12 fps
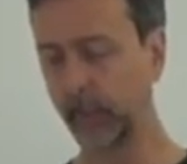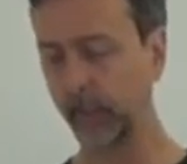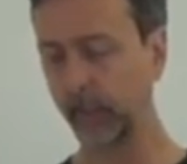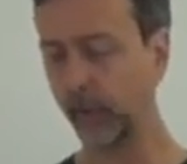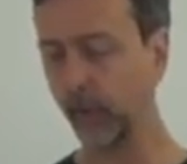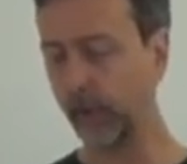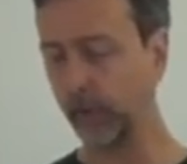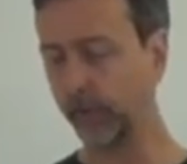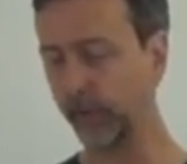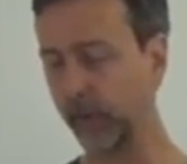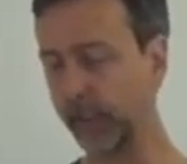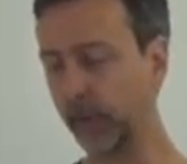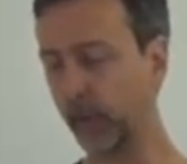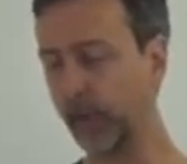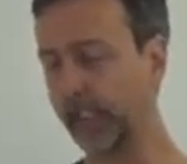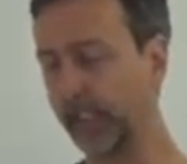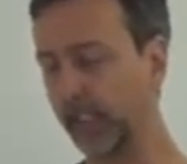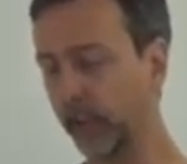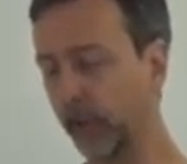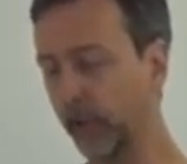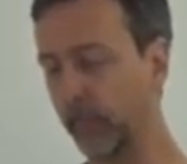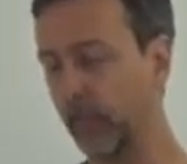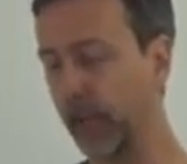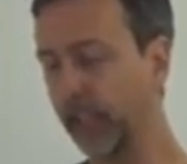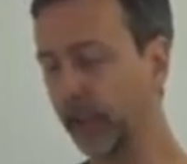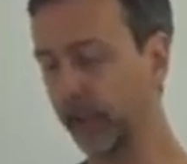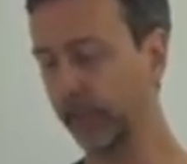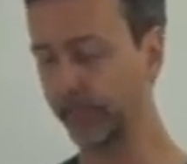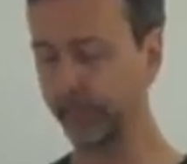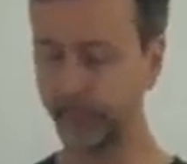You do want to avoid squeezing too much.